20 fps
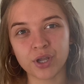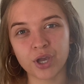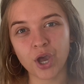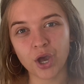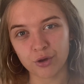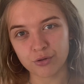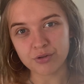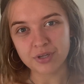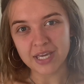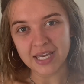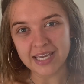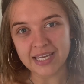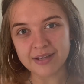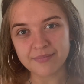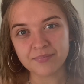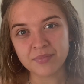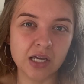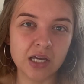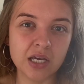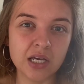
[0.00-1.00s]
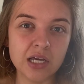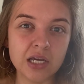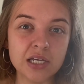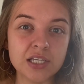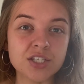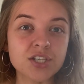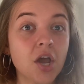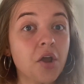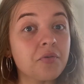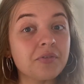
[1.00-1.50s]
cokey.
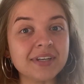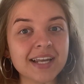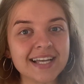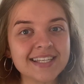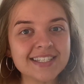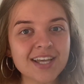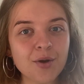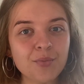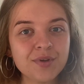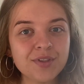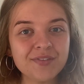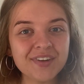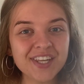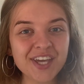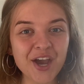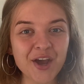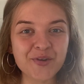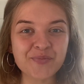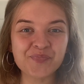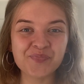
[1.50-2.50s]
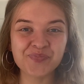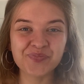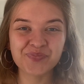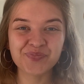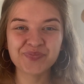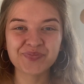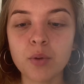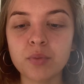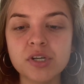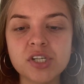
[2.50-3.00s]
So let's get on with the video.
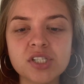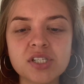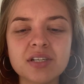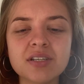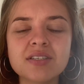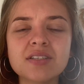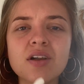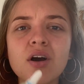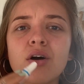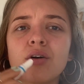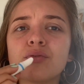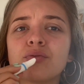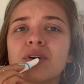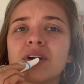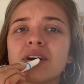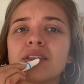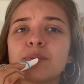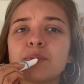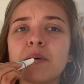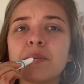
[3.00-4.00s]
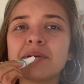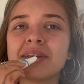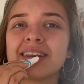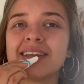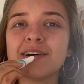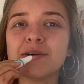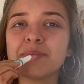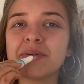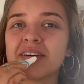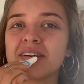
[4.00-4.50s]
We're just going to start off with popping a
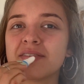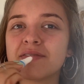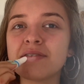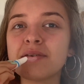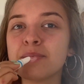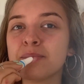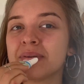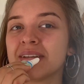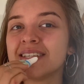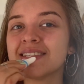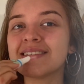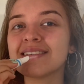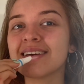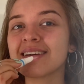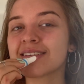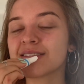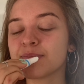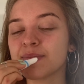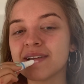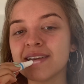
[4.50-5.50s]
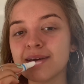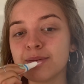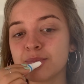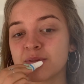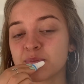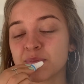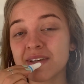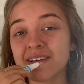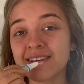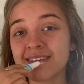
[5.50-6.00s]
little bit of Blistex on my lips
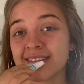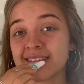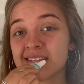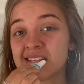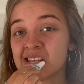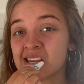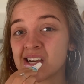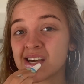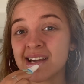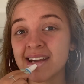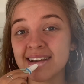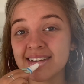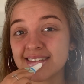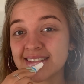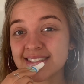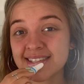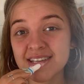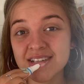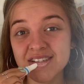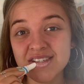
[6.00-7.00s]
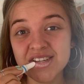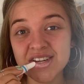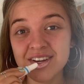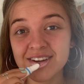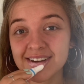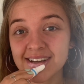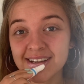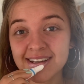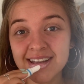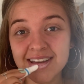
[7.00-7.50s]
because in the
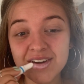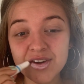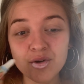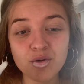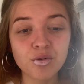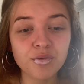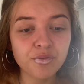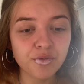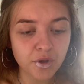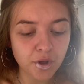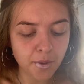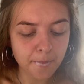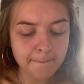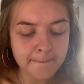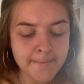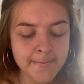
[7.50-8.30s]
sunshine in Corfu,